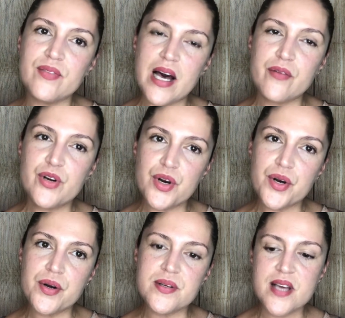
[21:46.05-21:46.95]
lot of
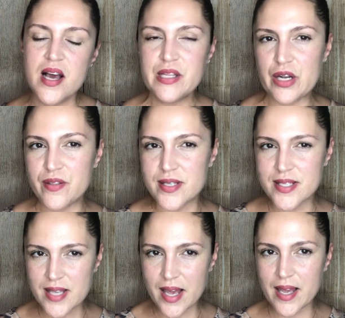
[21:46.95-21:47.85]
girls that are in the
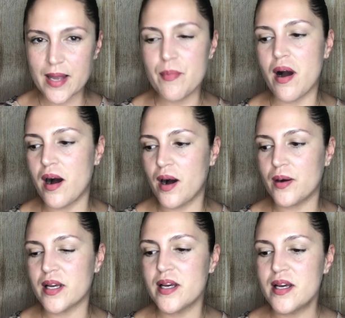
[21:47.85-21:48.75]
same
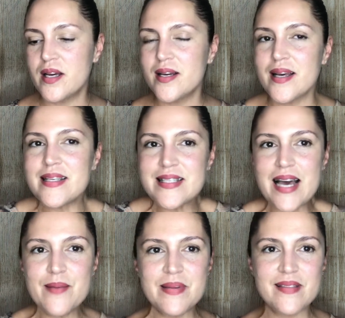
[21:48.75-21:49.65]
uh,
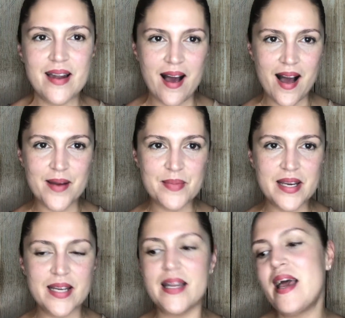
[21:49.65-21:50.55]
excitement that I'm
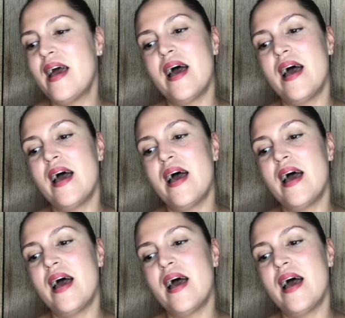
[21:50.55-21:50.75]
in.